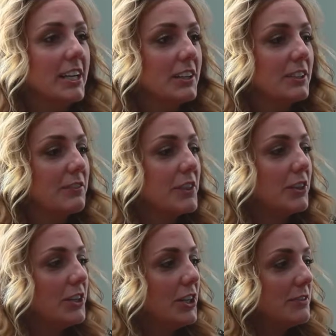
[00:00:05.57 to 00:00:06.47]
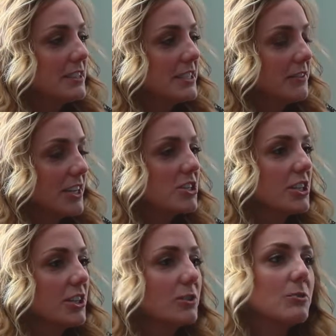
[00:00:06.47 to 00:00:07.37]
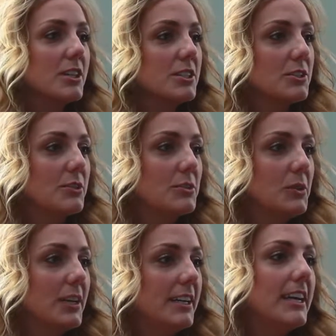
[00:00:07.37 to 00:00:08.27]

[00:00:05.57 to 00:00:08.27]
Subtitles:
of the law offices of Ashley-Nicole Russell